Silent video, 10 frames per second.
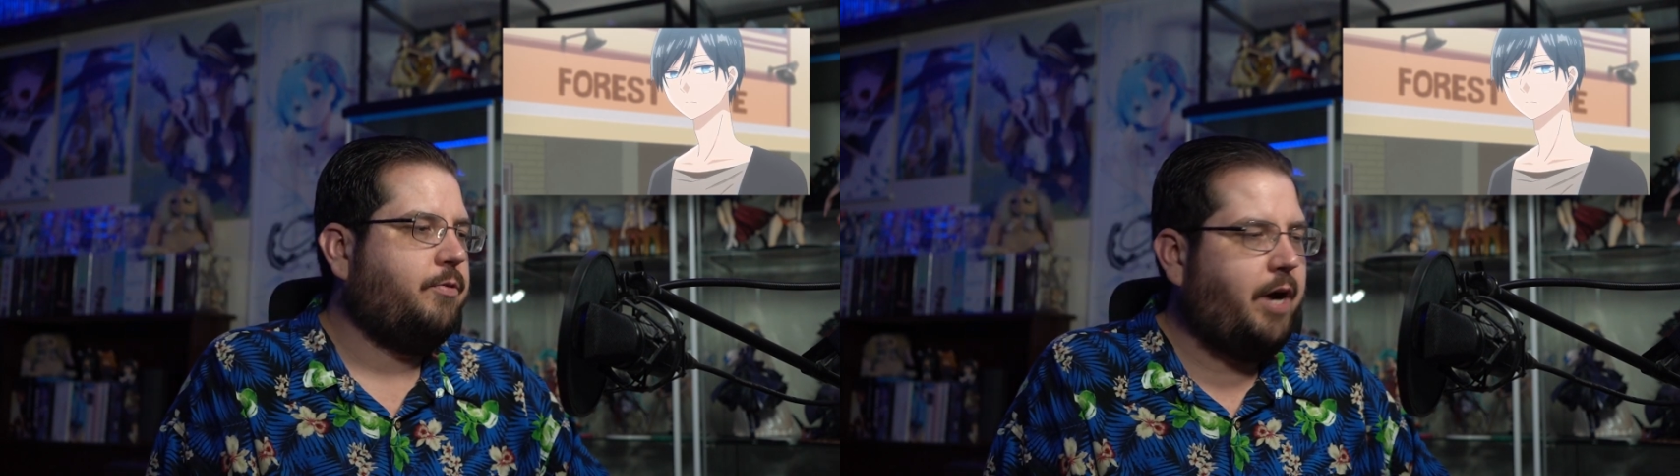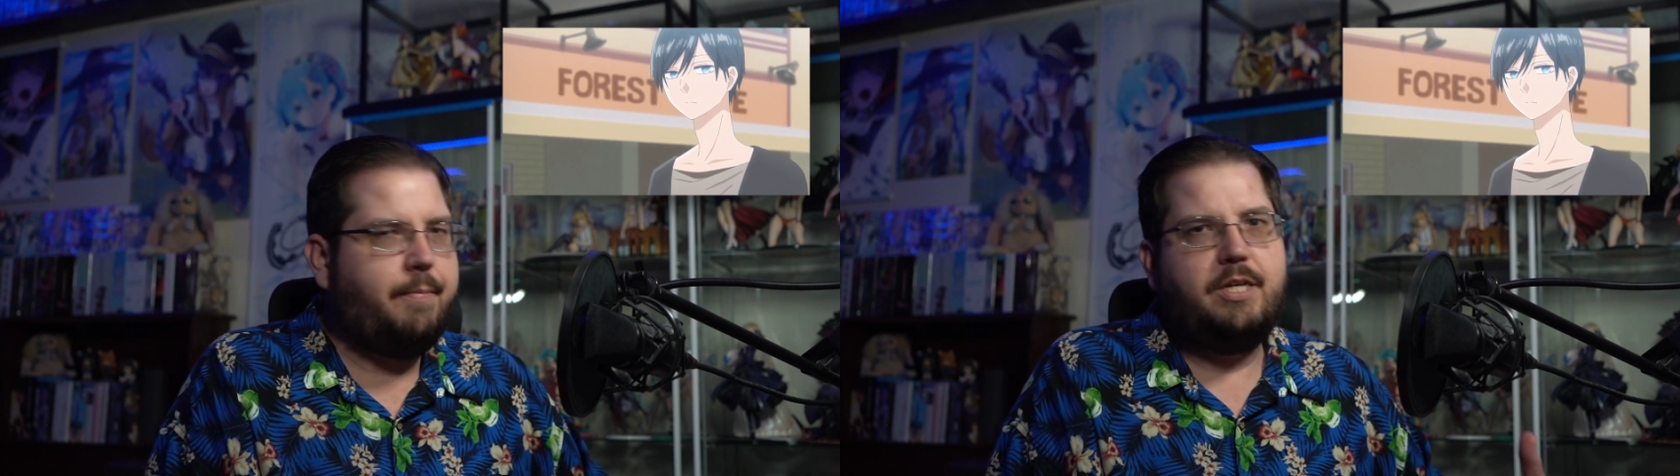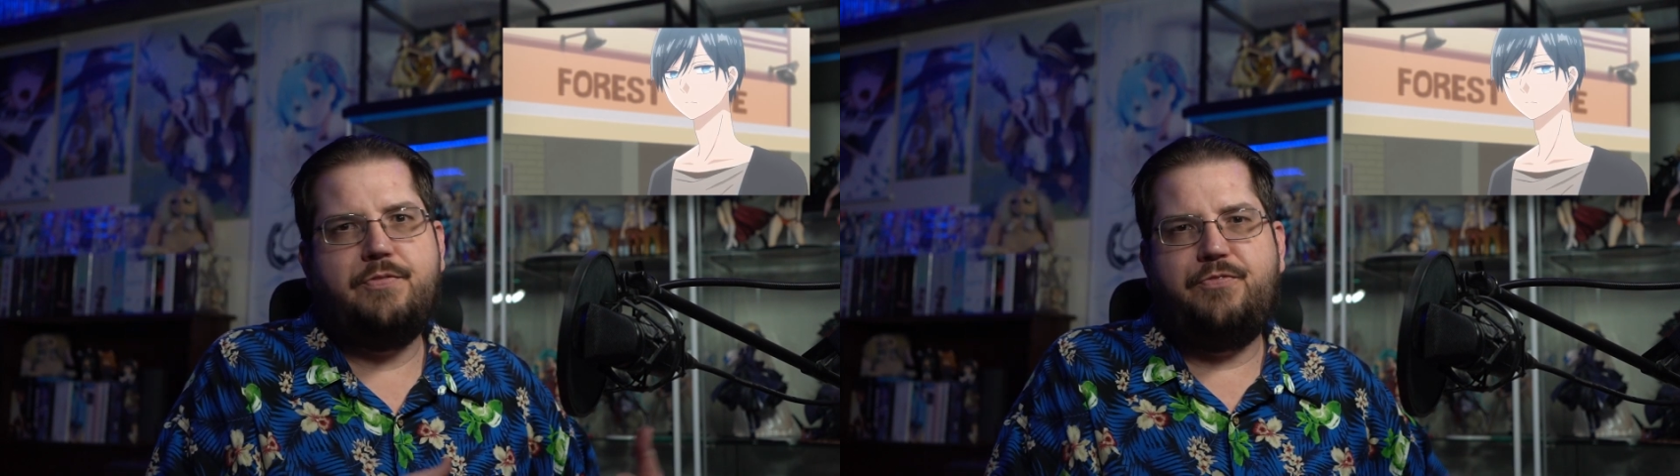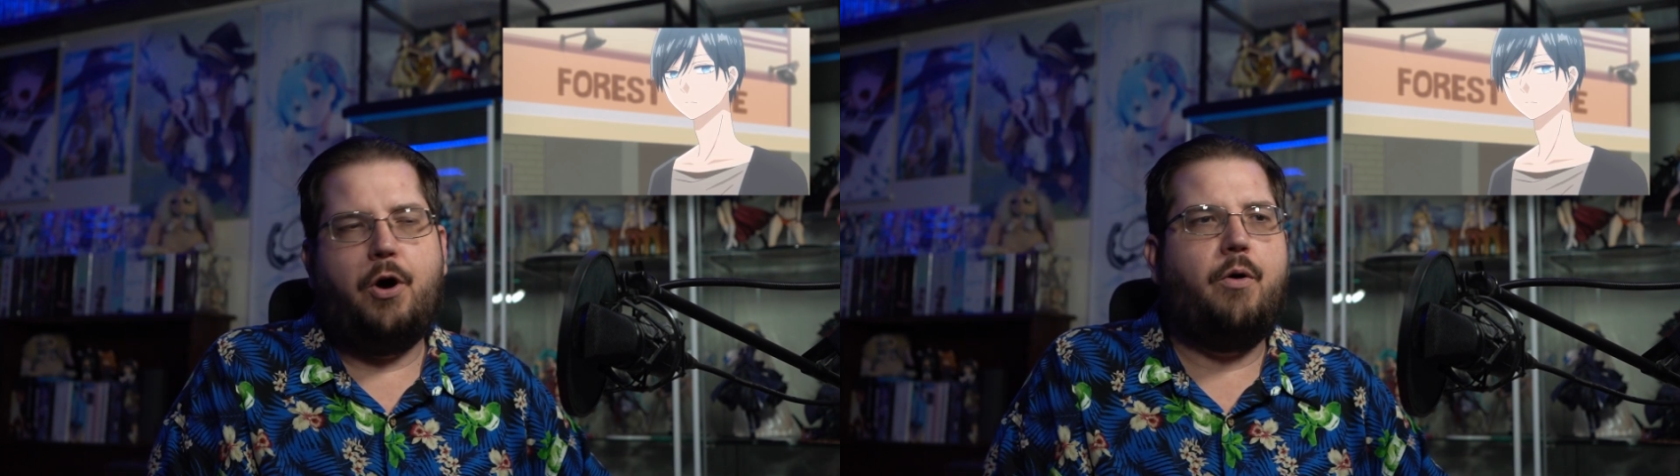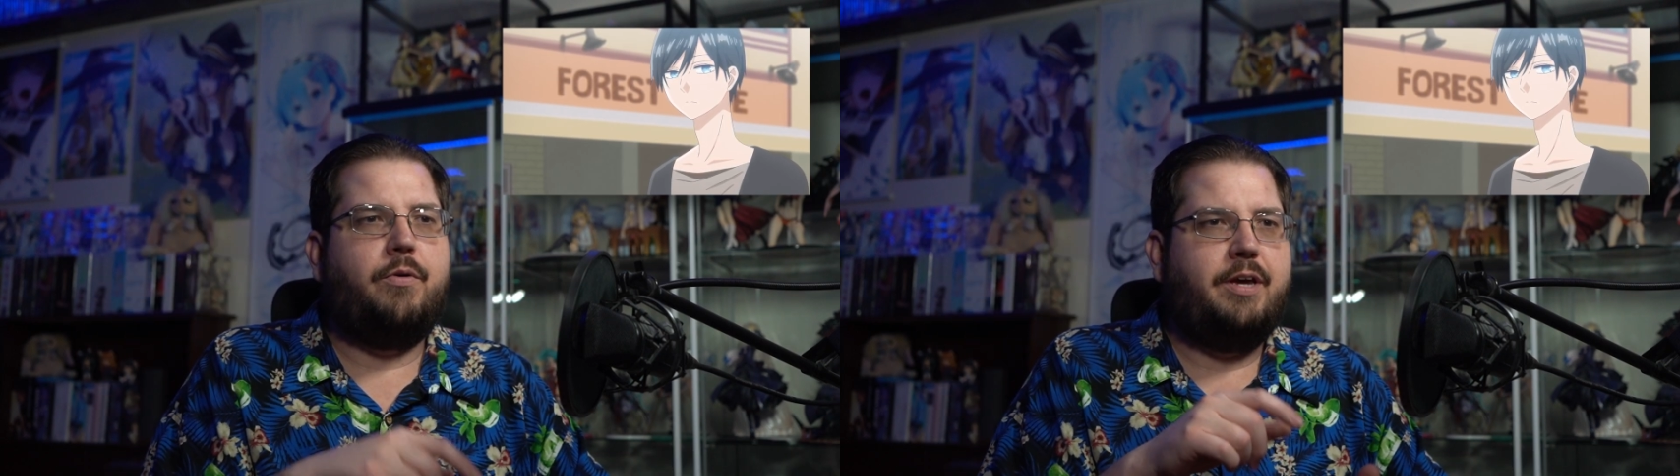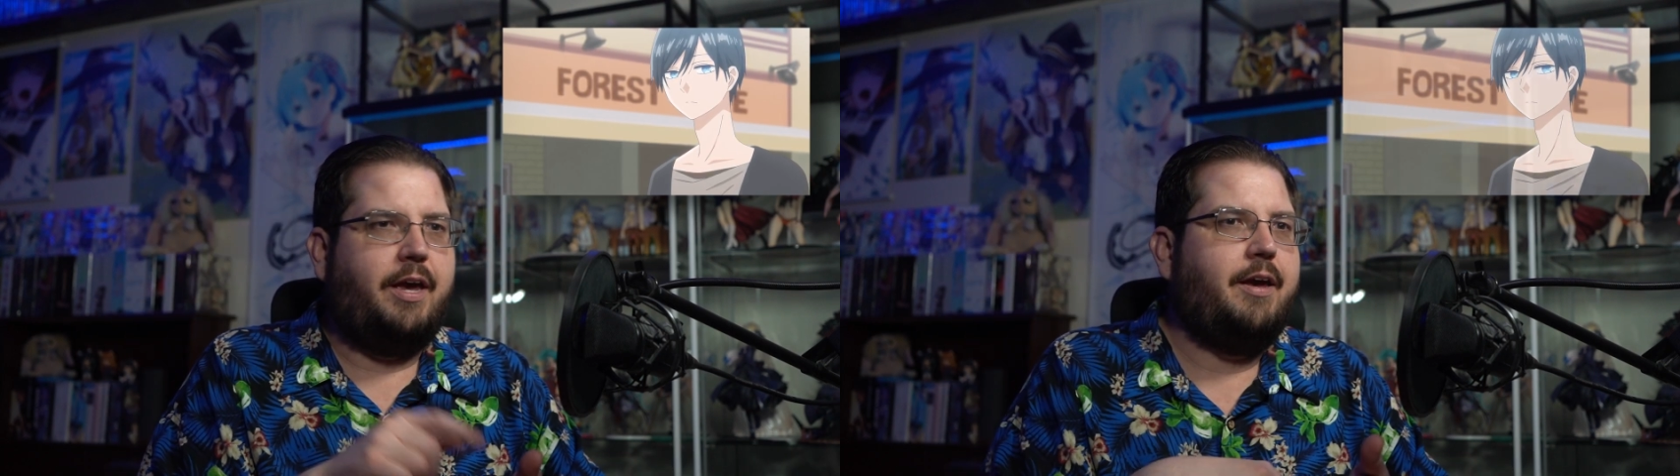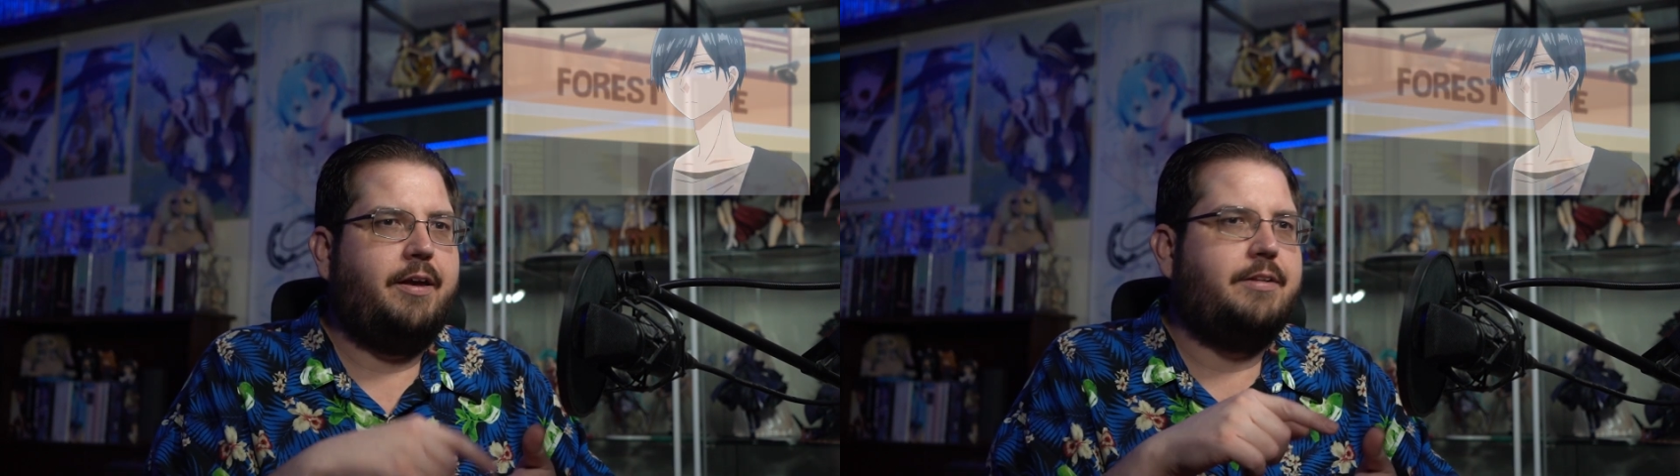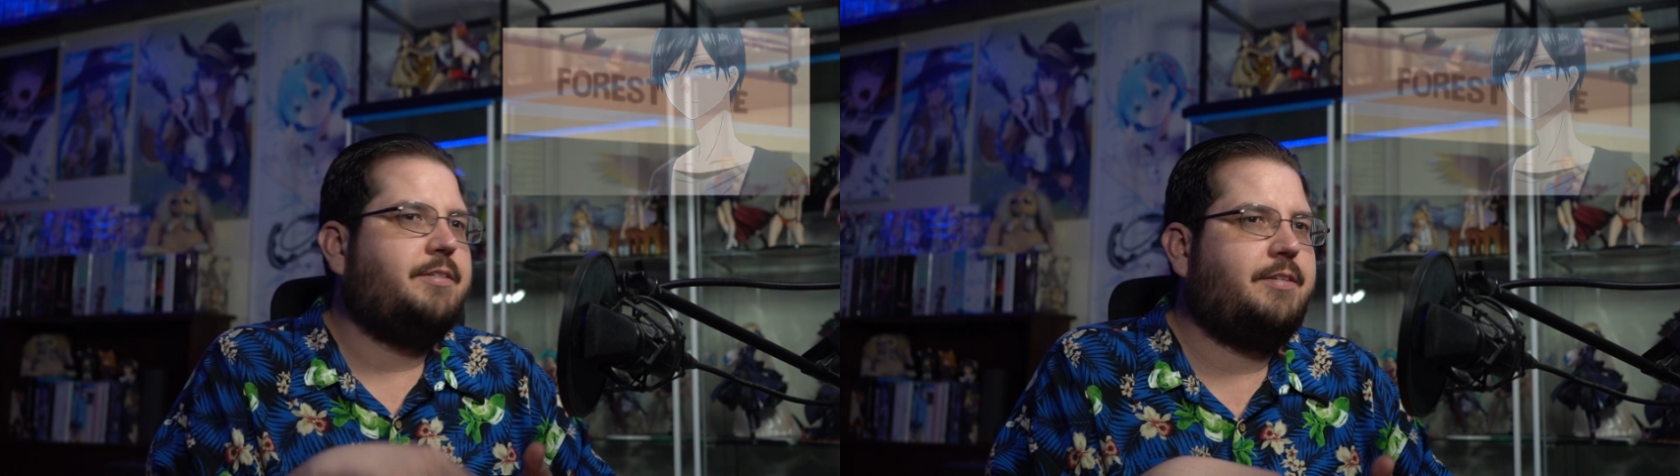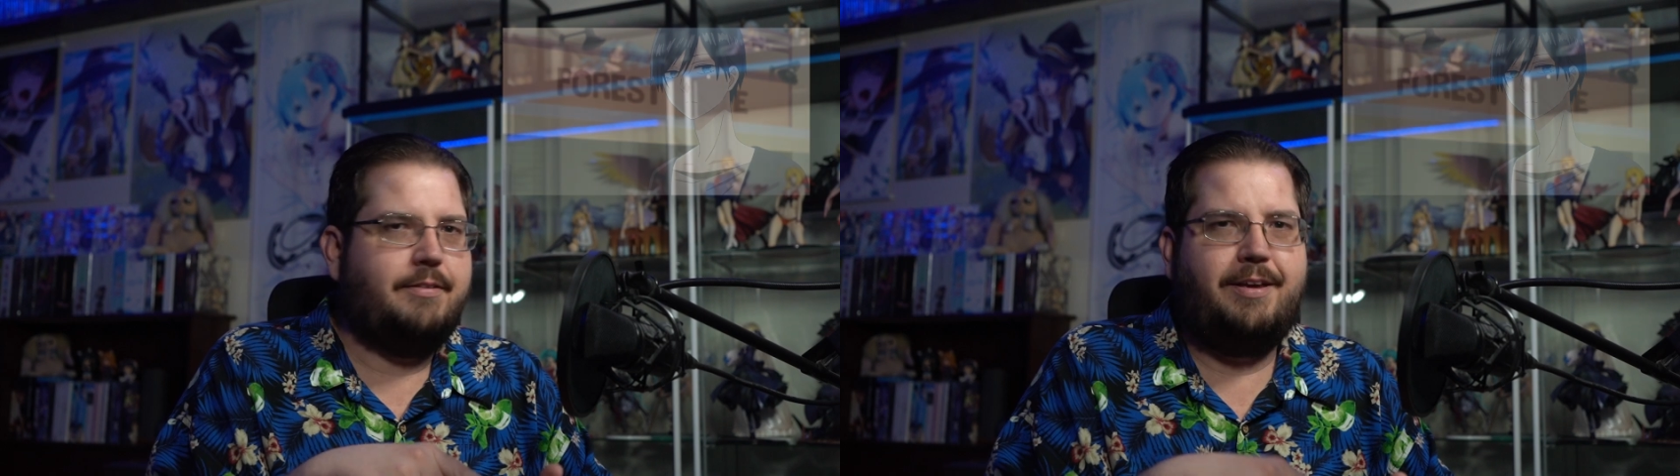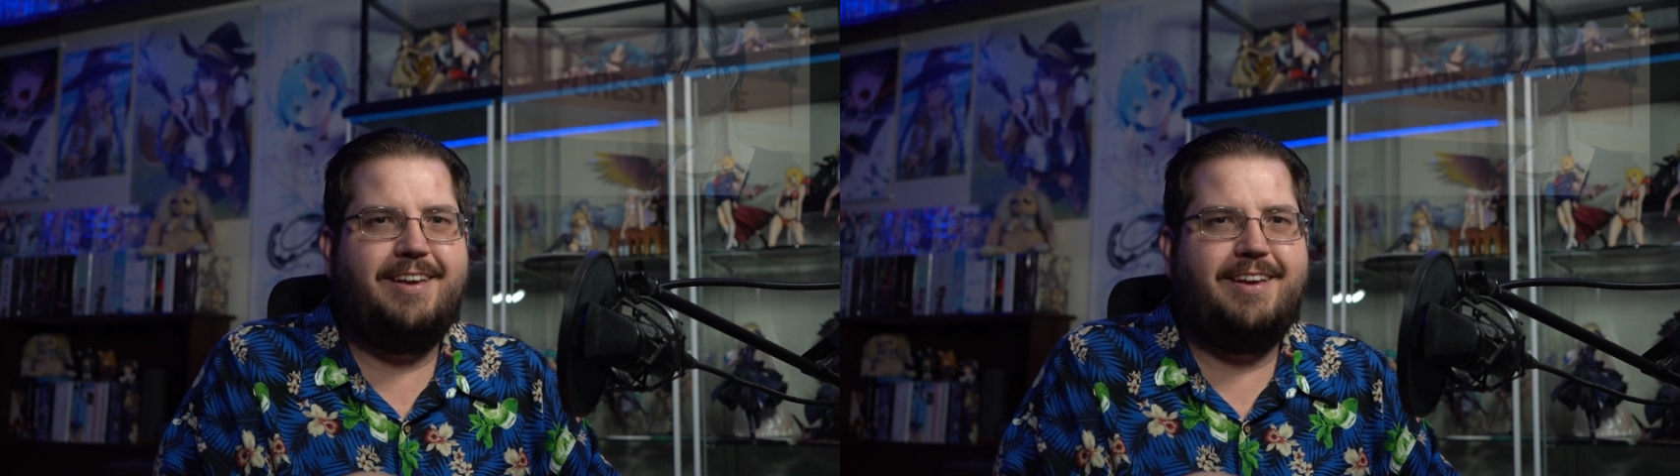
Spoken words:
grabbing his phone and